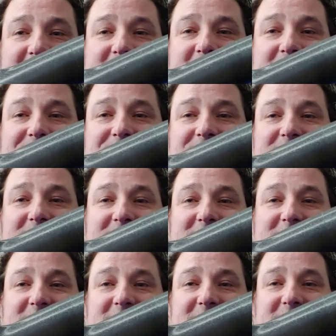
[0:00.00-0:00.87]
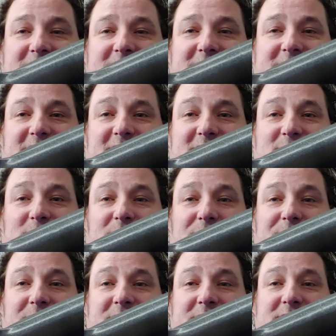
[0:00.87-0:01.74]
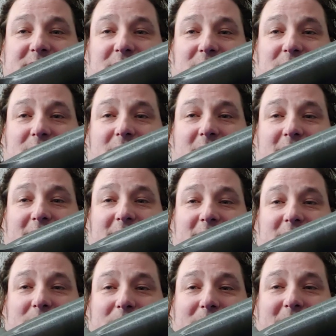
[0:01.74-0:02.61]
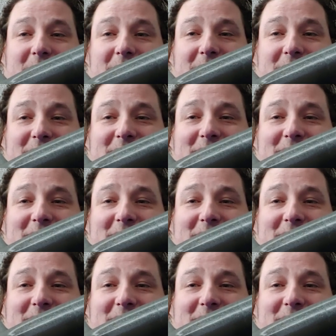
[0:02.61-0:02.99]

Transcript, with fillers: That thing is sex with fins and a rocket in the back.